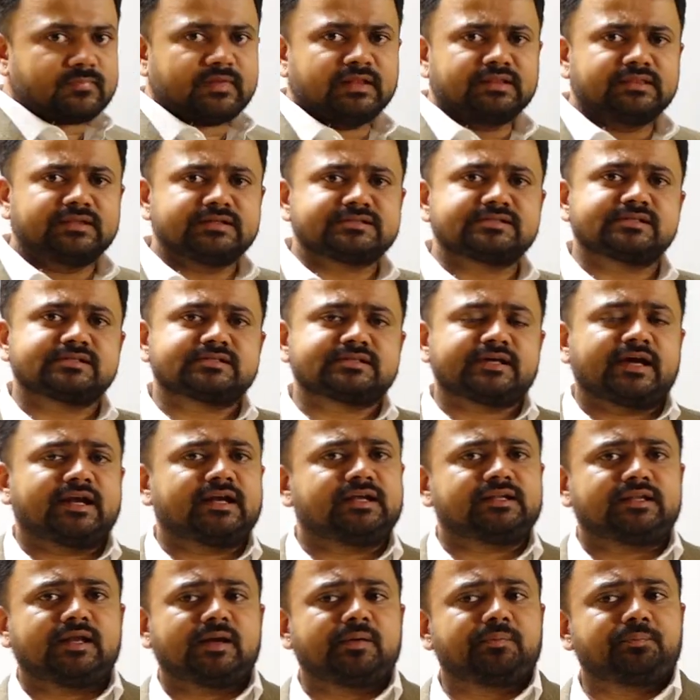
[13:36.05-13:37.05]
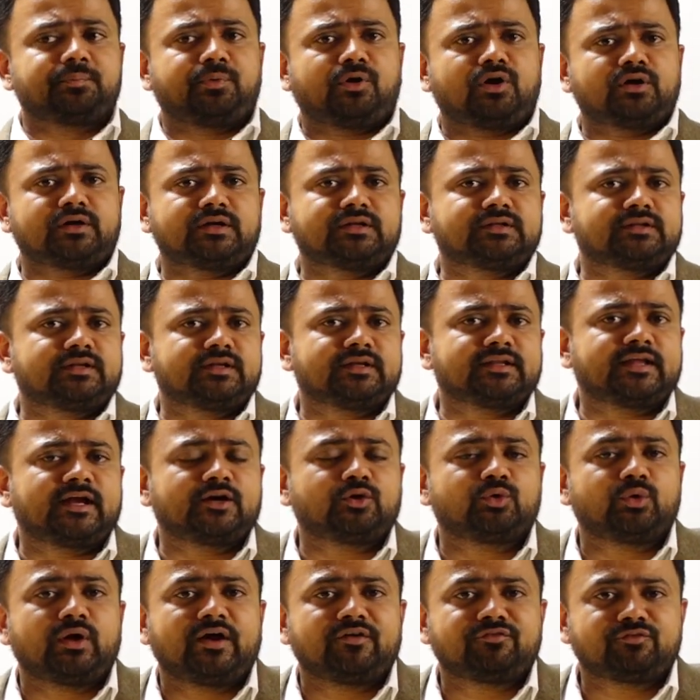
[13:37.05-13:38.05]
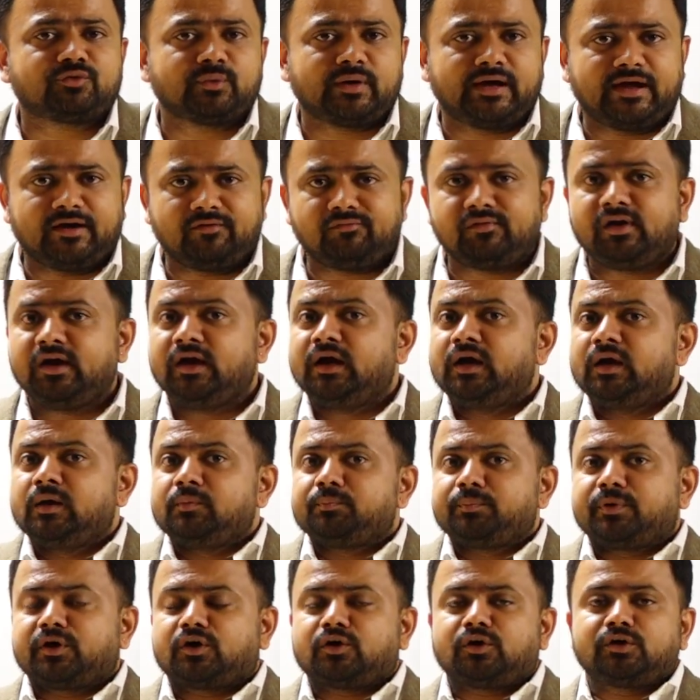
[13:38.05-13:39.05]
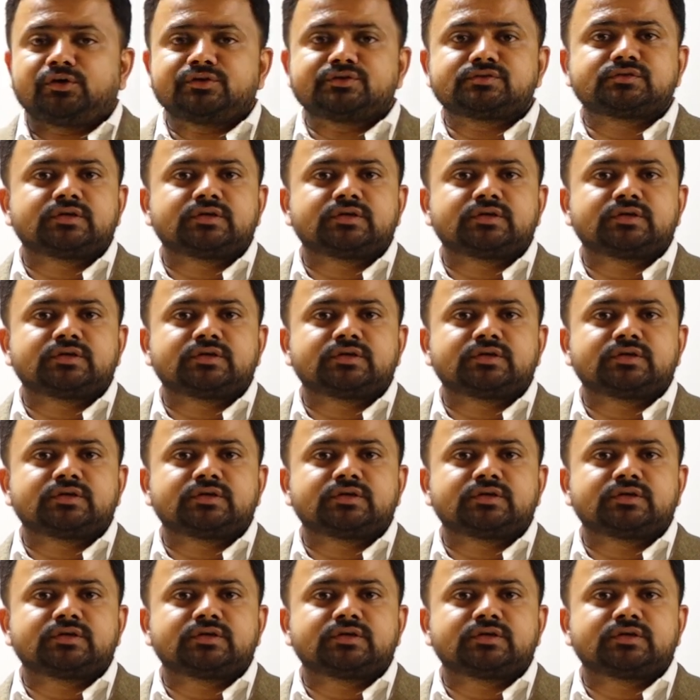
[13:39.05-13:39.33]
This is another important thing that you have to have, because